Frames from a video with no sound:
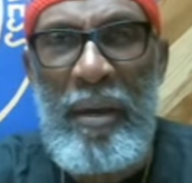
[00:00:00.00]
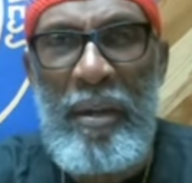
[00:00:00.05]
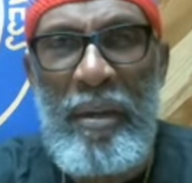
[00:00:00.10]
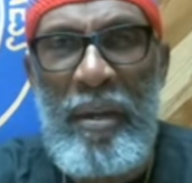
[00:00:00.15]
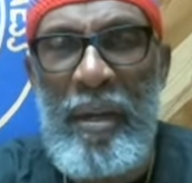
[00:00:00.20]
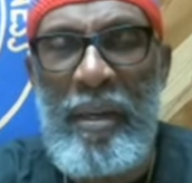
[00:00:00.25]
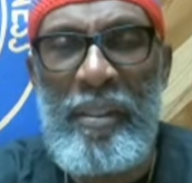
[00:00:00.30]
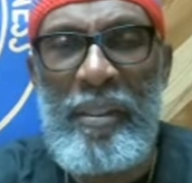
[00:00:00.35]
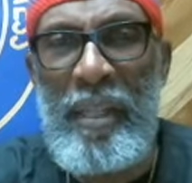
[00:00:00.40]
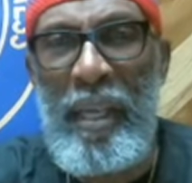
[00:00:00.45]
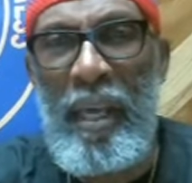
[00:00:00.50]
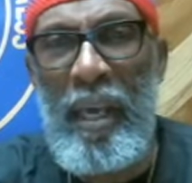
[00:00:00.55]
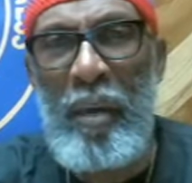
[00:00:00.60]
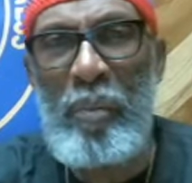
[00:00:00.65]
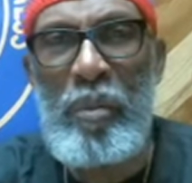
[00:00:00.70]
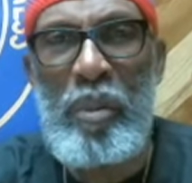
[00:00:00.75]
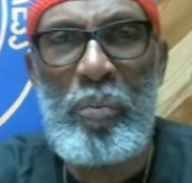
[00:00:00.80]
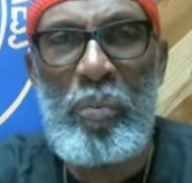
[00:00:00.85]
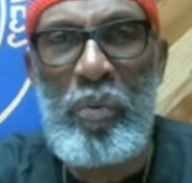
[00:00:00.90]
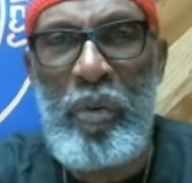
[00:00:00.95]
you
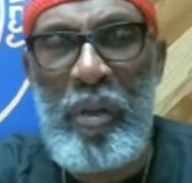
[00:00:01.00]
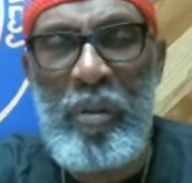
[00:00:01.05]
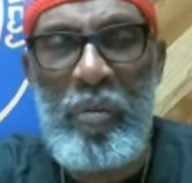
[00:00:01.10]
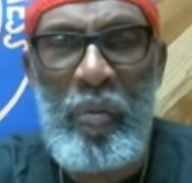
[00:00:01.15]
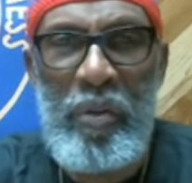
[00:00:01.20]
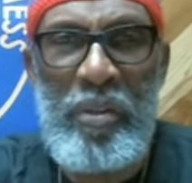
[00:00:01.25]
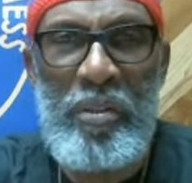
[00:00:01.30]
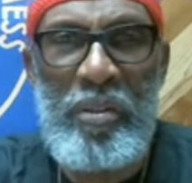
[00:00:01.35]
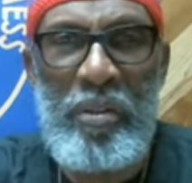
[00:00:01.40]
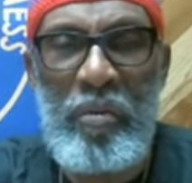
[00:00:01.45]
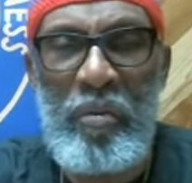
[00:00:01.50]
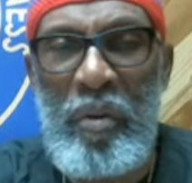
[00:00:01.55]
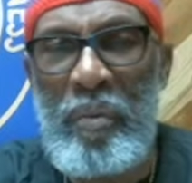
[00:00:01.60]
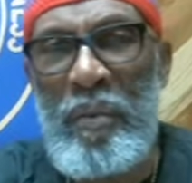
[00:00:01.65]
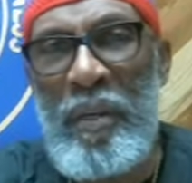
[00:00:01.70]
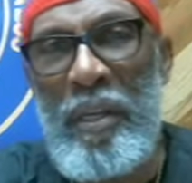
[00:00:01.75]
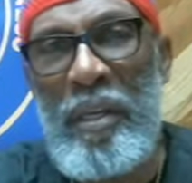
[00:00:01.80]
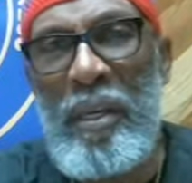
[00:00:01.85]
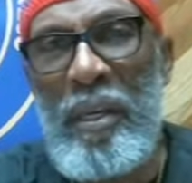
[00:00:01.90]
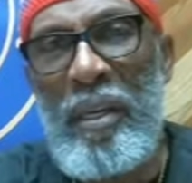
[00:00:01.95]
understand, with the Bretton Woods
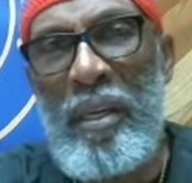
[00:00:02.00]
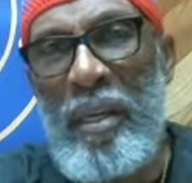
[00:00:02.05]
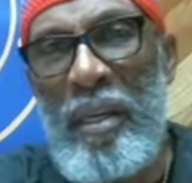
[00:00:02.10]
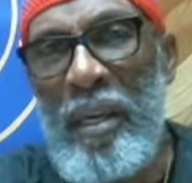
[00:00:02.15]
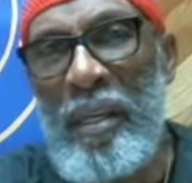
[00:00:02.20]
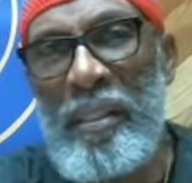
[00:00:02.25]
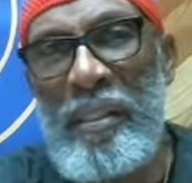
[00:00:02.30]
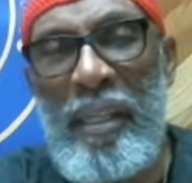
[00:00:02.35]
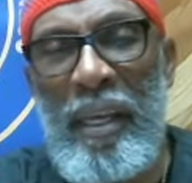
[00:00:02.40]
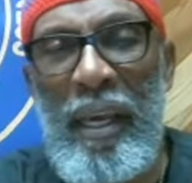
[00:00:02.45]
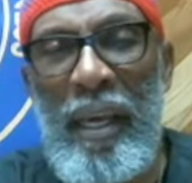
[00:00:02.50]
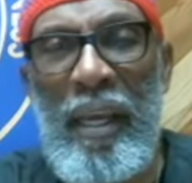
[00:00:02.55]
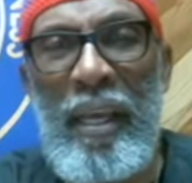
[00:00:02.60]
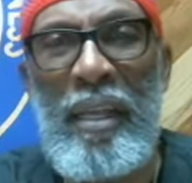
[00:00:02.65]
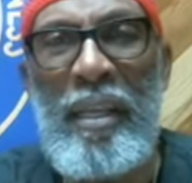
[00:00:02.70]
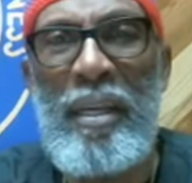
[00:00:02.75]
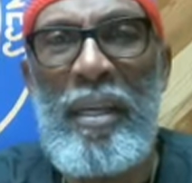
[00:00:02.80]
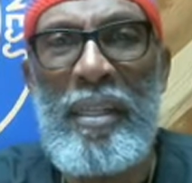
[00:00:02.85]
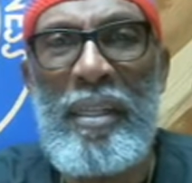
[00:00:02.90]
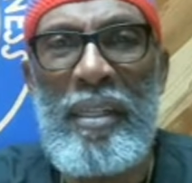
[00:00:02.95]
Agreement, you
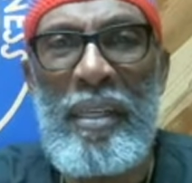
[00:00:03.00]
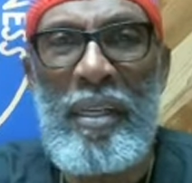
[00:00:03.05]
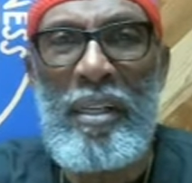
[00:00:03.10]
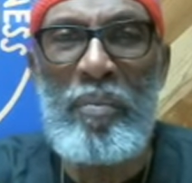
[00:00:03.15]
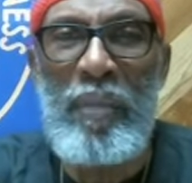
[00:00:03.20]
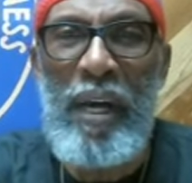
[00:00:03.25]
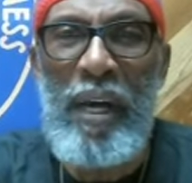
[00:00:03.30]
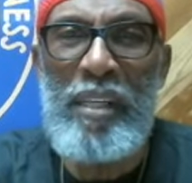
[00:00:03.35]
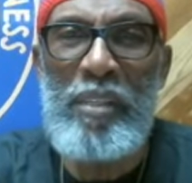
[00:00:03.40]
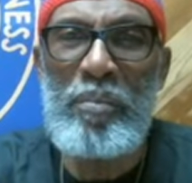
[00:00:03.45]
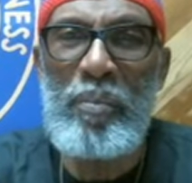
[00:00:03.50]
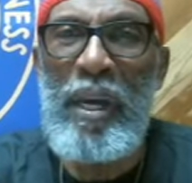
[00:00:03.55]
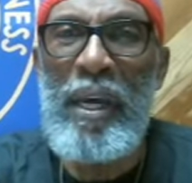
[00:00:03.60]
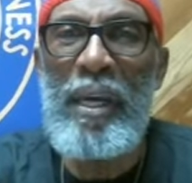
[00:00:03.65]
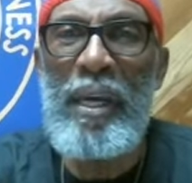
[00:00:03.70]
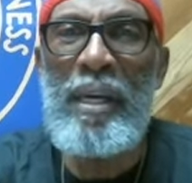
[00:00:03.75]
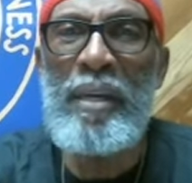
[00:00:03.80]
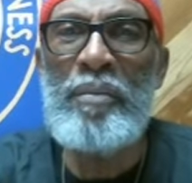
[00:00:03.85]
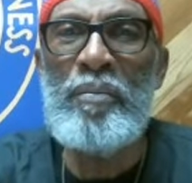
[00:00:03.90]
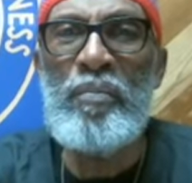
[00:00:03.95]
understand, the Edomites
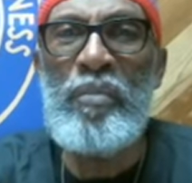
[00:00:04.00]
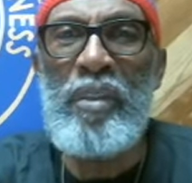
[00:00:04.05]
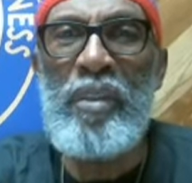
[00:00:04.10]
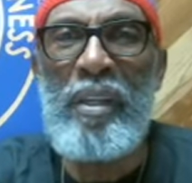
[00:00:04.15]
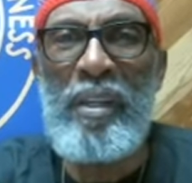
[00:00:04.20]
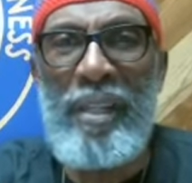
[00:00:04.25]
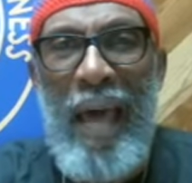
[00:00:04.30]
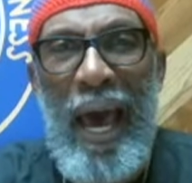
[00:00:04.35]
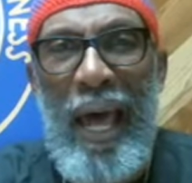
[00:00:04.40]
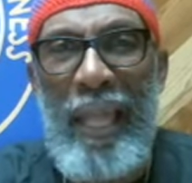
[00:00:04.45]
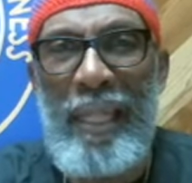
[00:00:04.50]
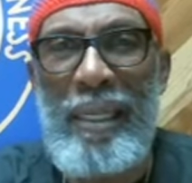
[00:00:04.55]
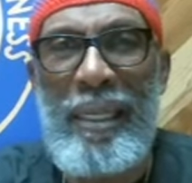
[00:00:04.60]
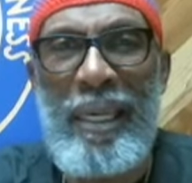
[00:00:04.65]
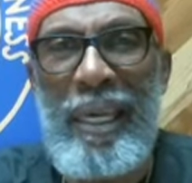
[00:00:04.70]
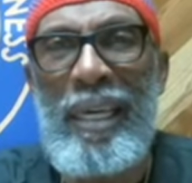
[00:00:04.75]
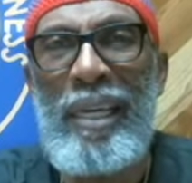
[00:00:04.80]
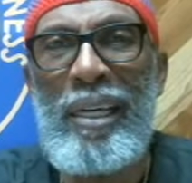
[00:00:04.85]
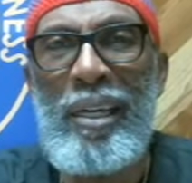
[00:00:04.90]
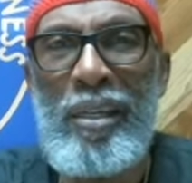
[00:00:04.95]
made the dollar
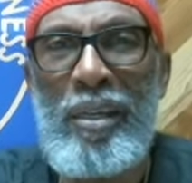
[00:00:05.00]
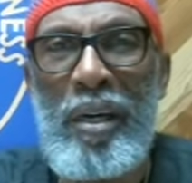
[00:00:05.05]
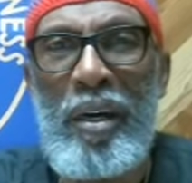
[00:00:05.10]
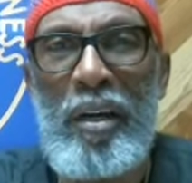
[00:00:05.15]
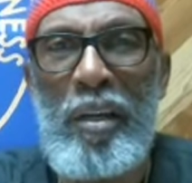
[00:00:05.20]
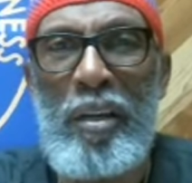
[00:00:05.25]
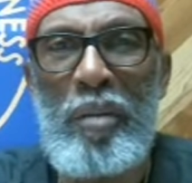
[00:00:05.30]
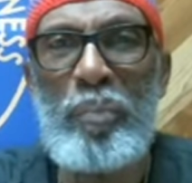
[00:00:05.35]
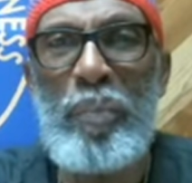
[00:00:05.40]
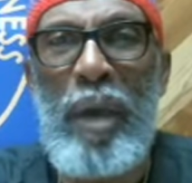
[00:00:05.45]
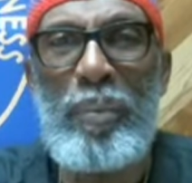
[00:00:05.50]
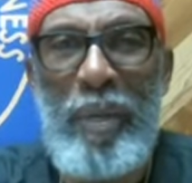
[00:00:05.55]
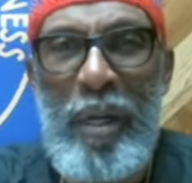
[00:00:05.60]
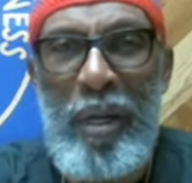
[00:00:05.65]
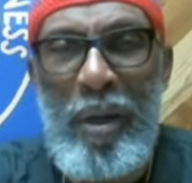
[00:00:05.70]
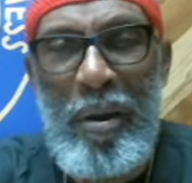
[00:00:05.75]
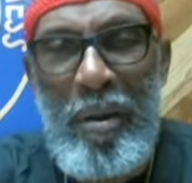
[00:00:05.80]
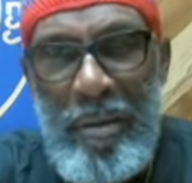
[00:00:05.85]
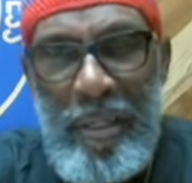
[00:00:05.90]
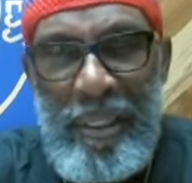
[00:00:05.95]
king of, of the paper
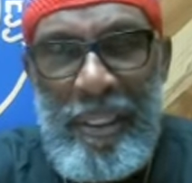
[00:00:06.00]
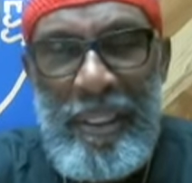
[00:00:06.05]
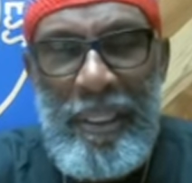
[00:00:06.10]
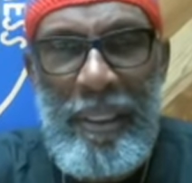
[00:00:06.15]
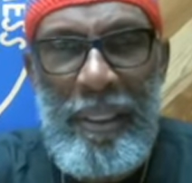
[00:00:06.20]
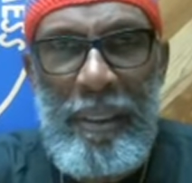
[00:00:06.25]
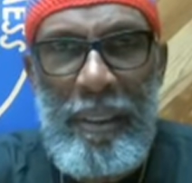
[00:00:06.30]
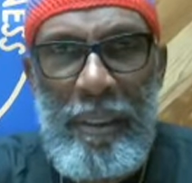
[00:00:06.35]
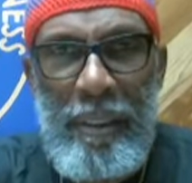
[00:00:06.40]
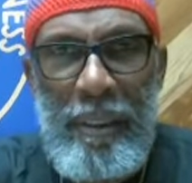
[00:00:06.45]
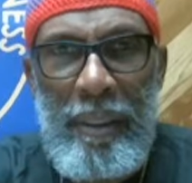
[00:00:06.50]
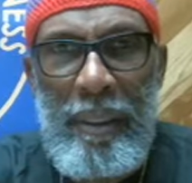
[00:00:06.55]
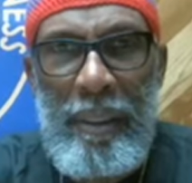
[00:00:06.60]
currencies,